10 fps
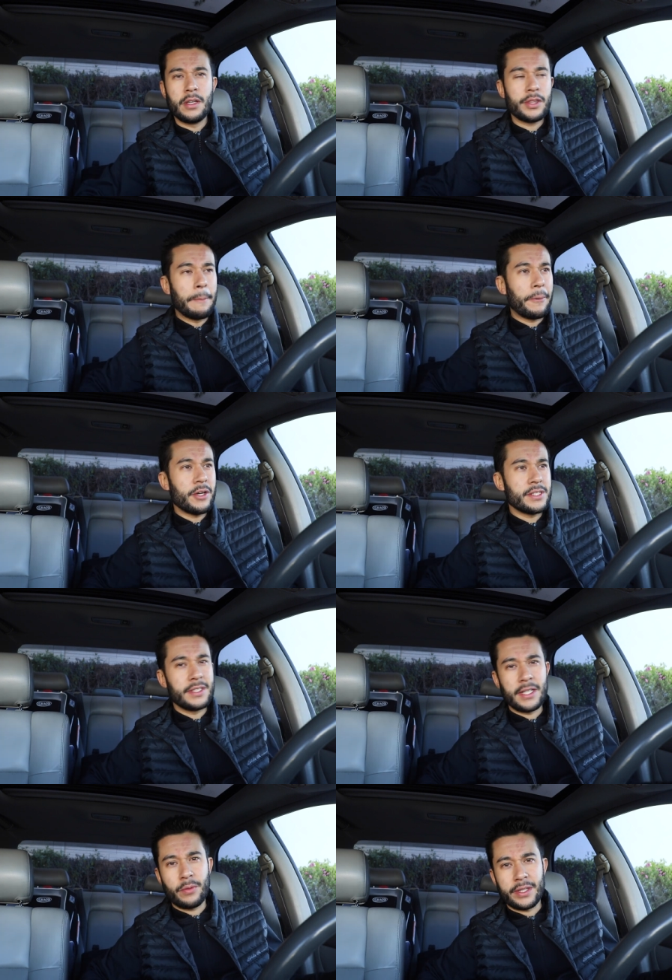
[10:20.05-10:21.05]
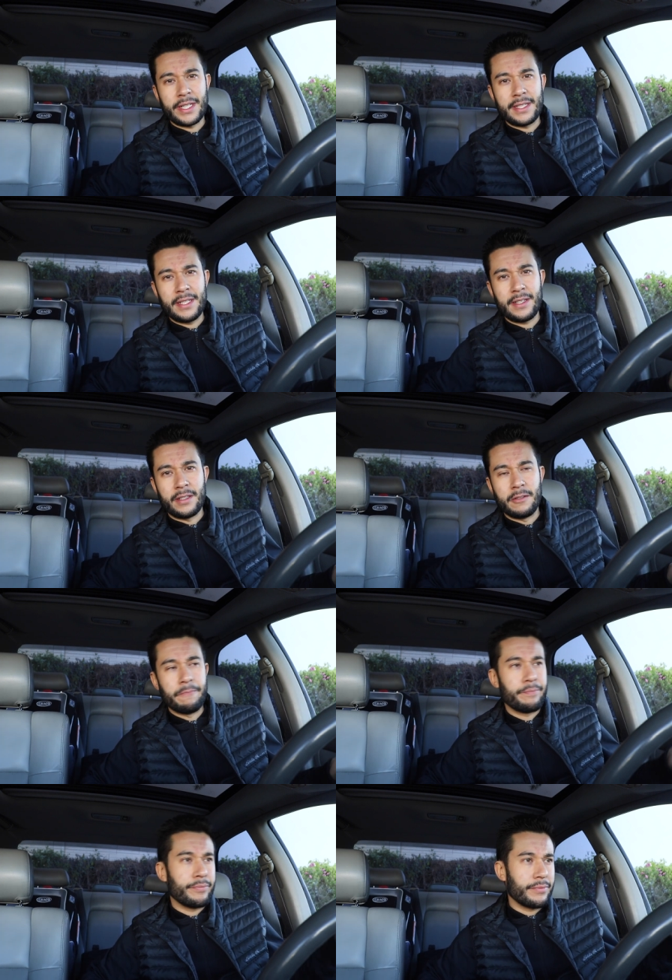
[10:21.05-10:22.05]
the person did what they did.
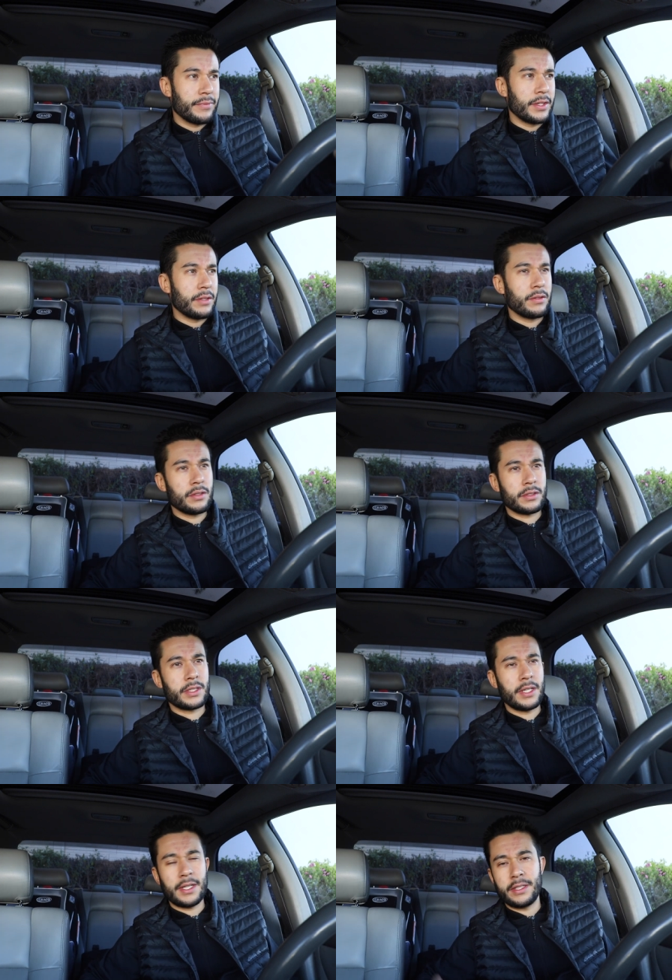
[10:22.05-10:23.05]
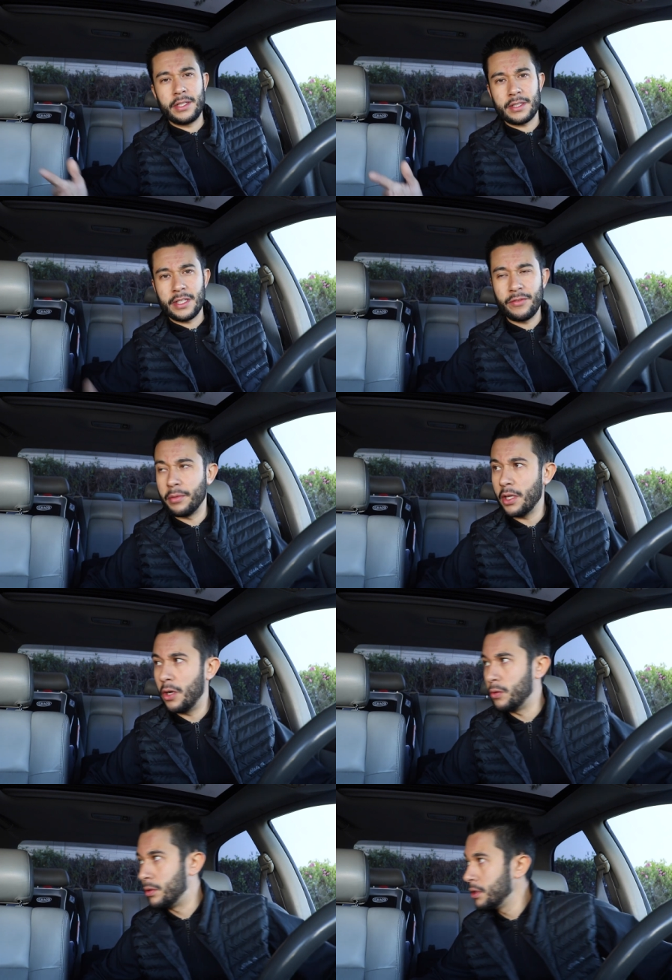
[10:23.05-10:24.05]
God, just leave them
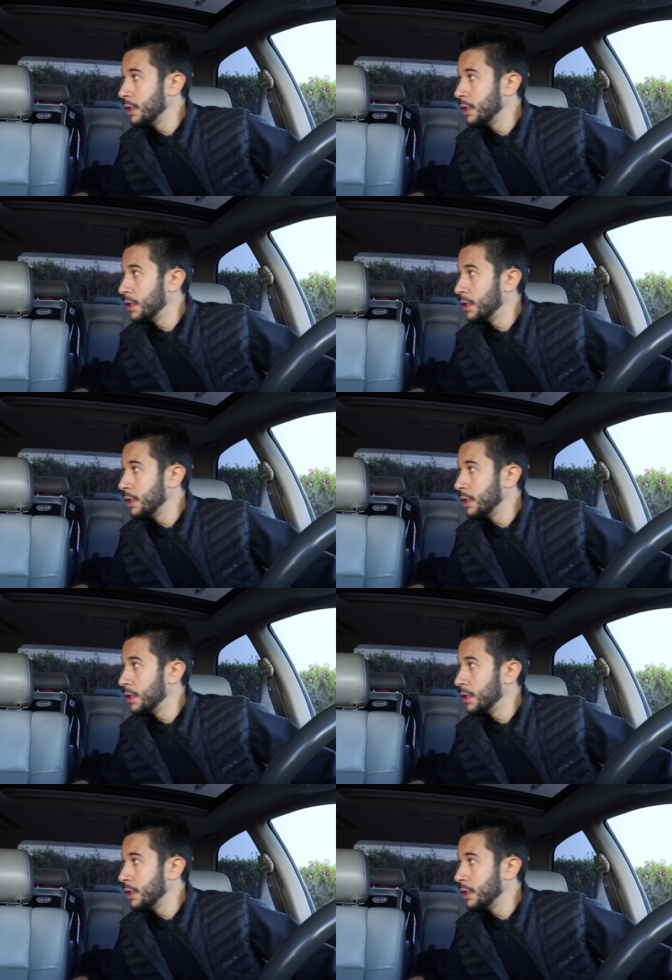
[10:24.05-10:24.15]
alone.